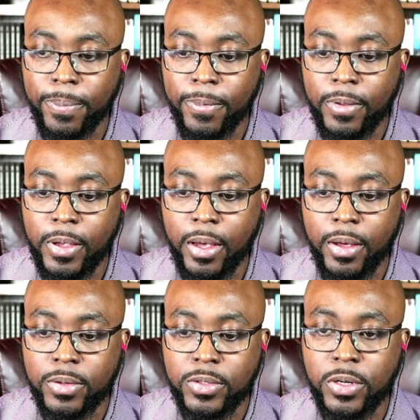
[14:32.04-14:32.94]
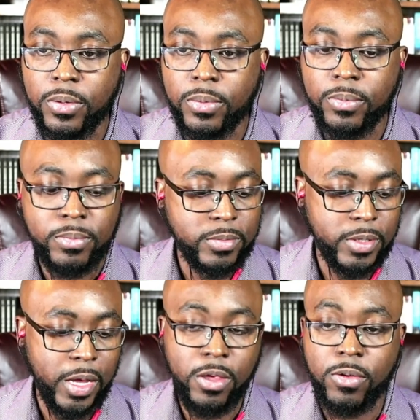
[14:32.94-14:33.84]
yeah. So
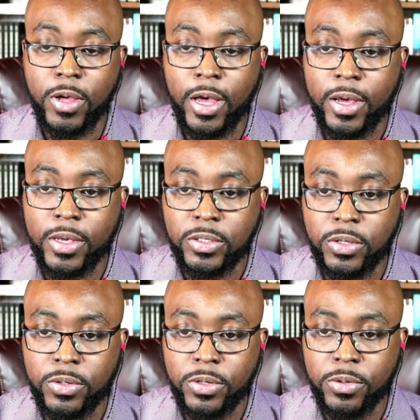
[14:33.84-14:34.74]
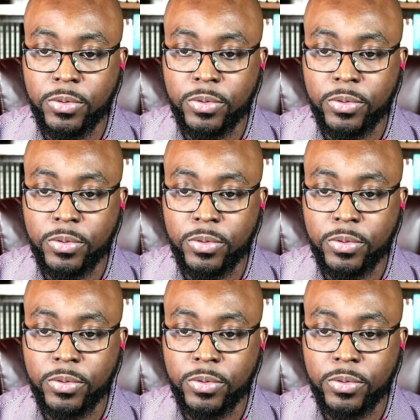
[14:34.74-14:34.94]
Thank you guys. You you